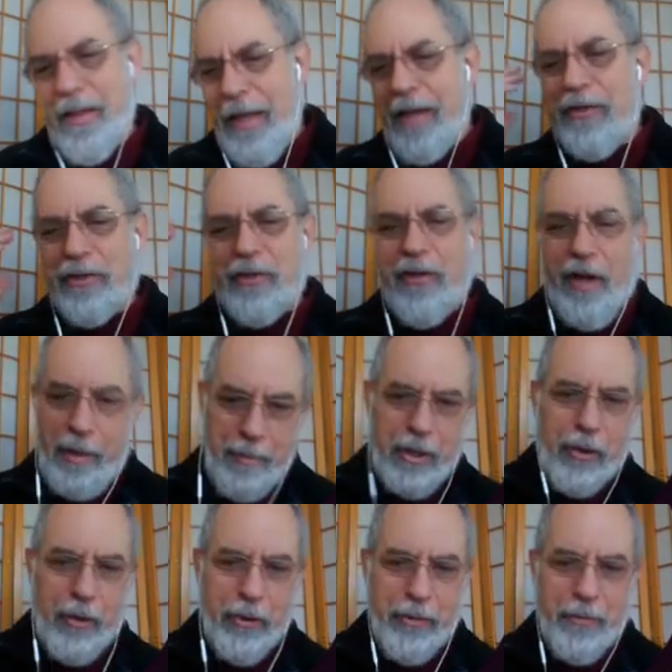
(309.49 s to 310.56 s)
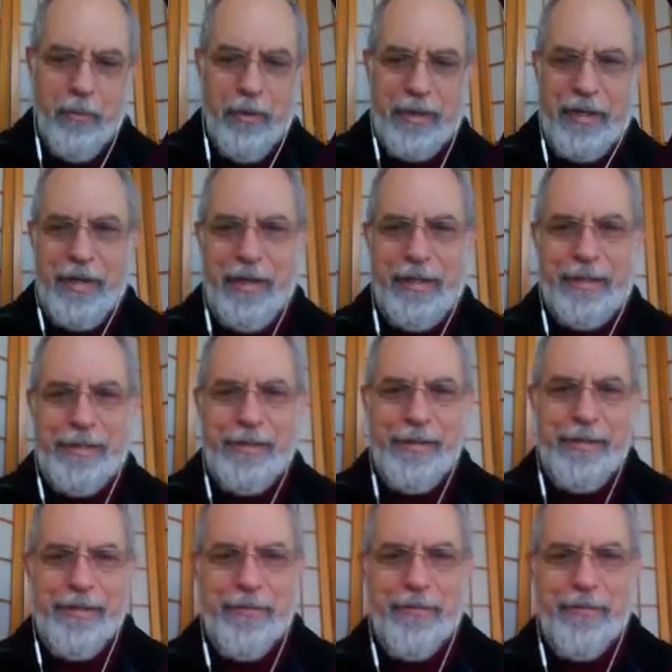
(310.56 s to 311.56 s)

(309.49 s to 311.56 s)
Yes, I'm a nerd. What can I say?